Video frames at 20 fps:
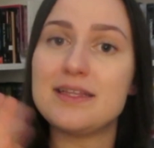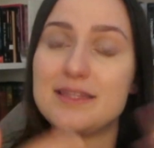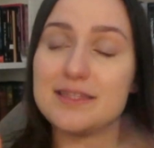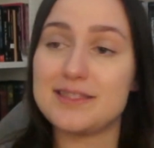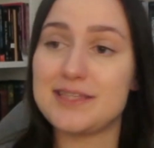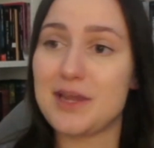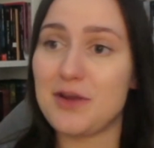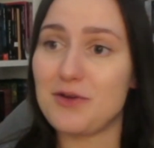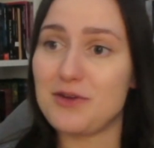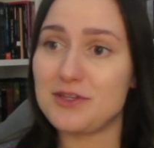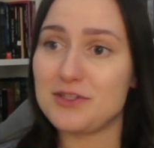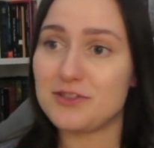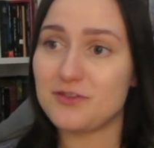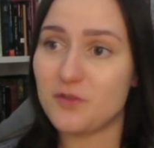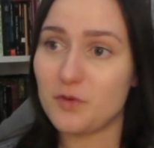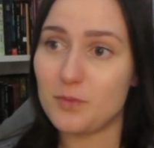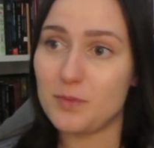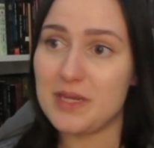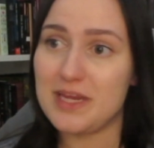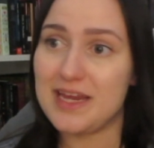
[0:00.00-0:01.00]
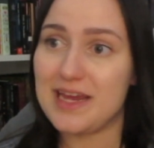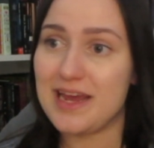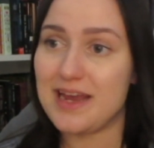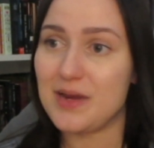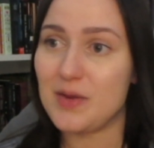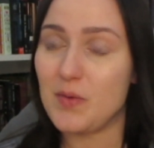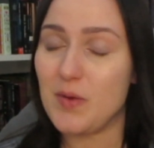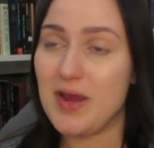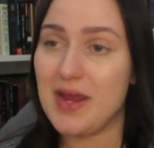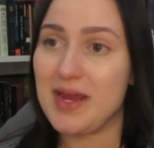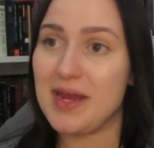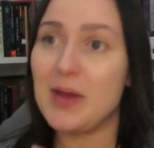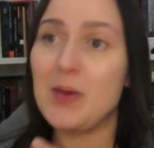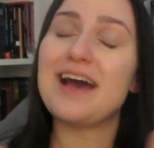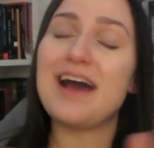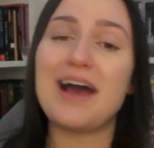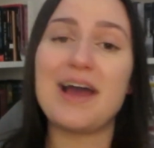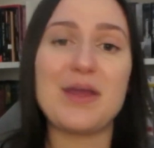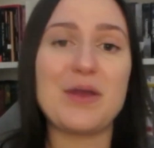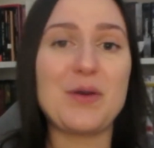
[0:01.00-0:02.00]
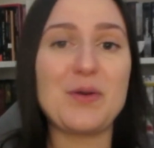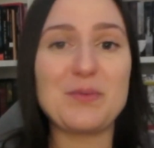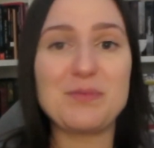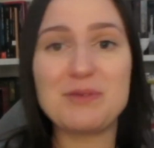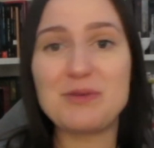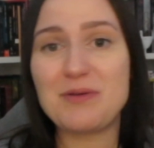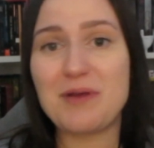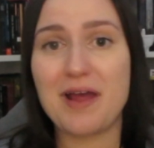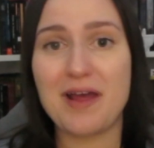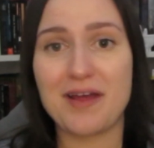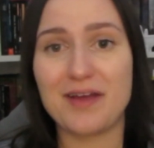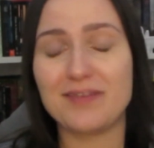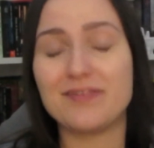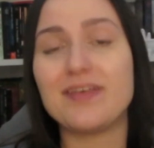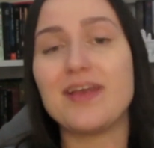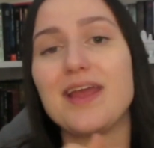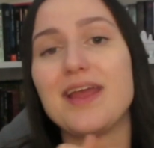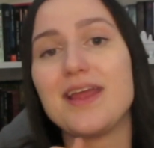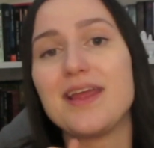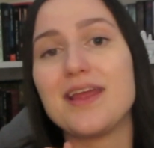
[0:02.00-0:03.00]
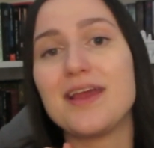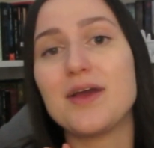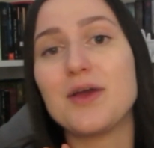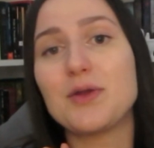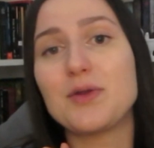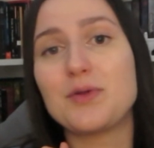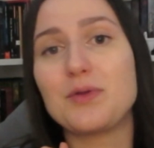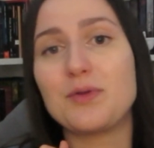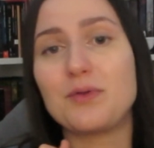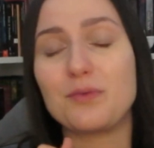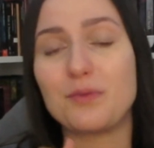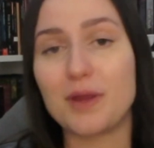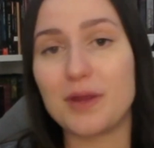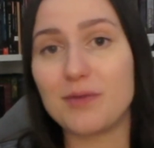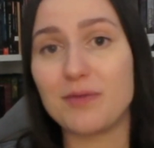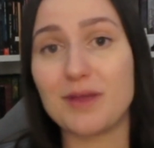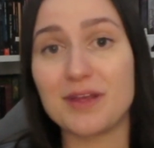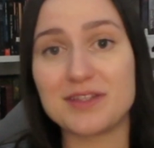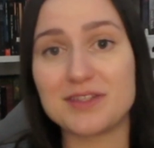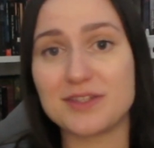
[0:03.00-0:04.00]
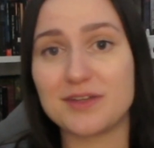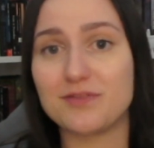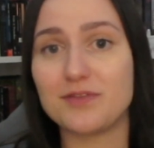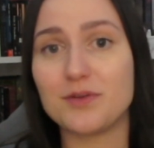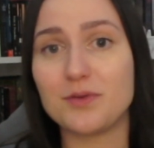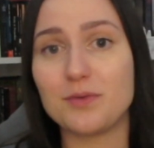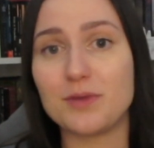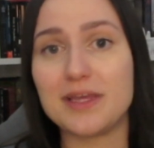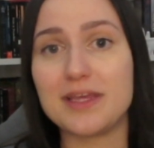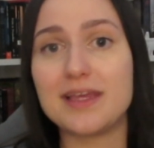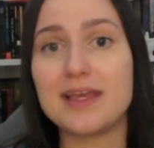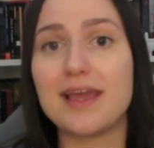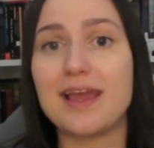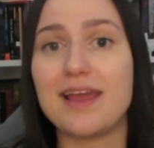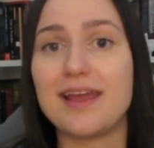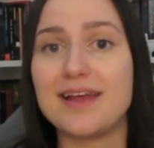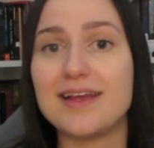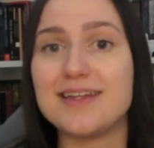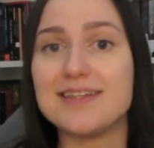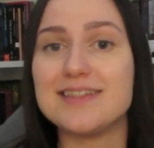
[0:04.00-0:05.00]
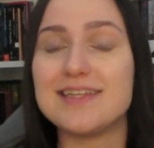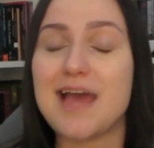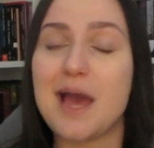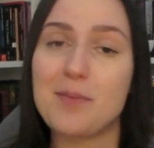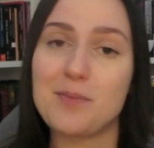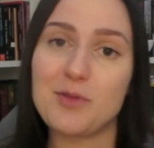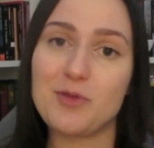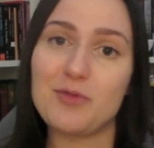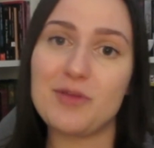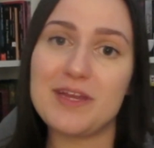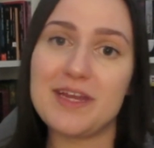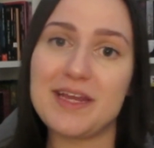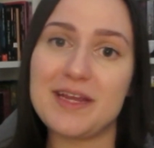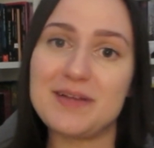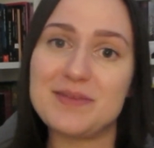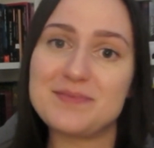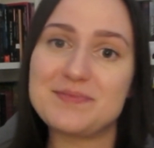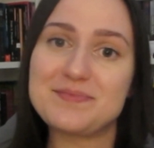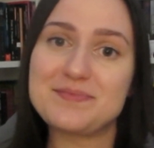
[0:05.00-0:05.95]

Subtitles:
the scariest for me anyway. I hope you have a great rest of your week and happy reading.